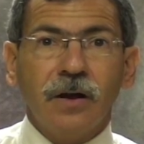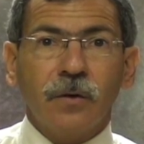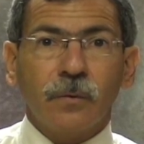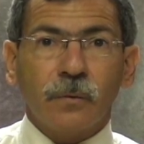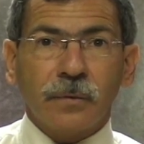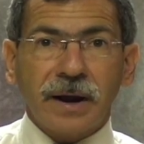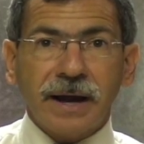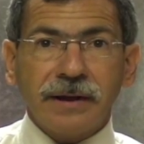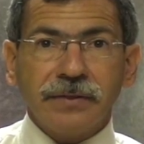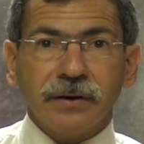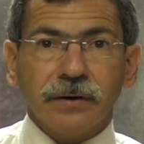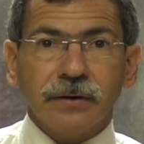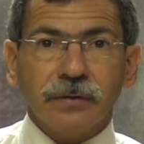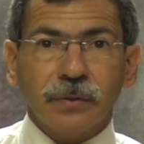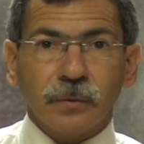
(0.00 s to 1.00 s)

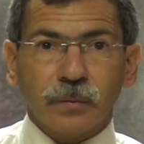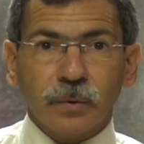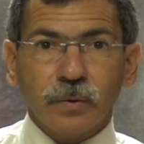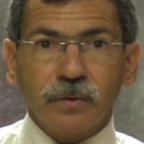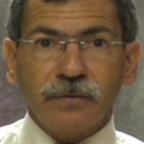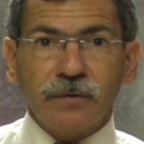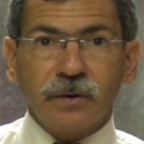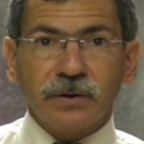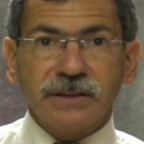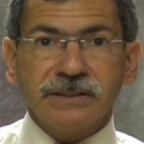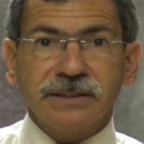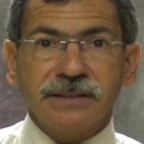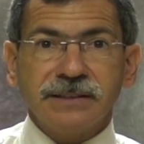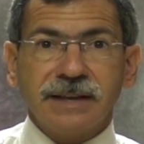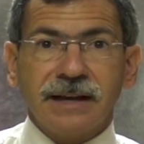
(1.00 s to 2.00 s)
Rather, the rule
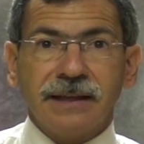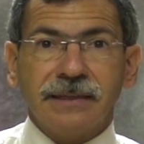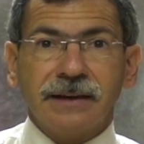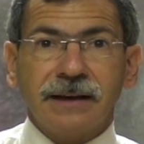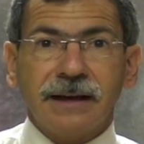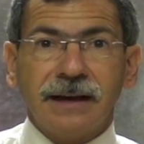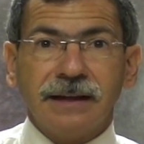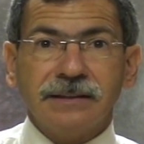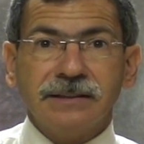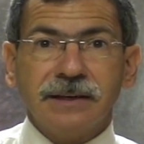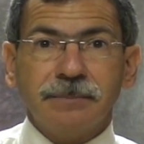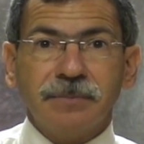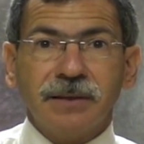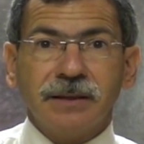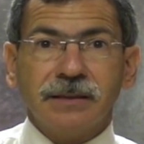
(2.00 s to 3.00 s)
focuses on the
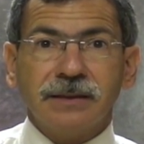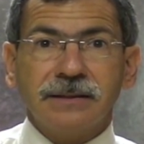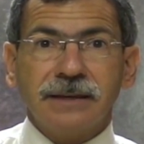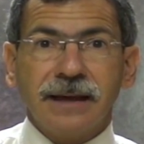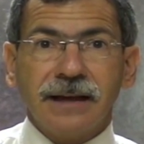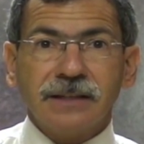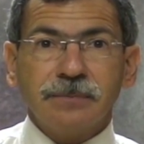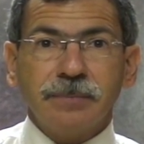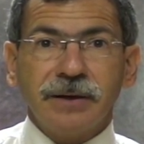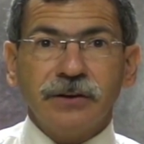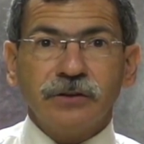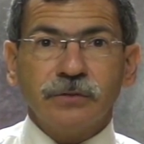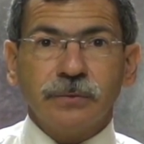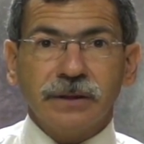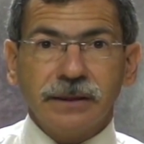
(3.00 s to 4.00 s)
concept that the
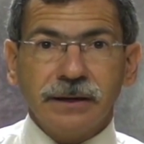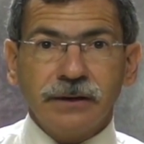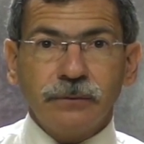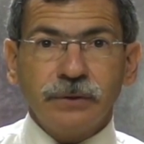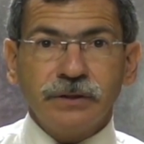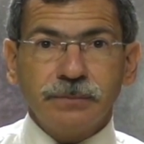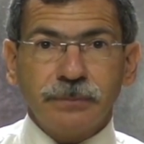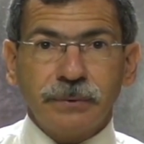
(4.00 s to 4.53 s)
taxpayer's relinquished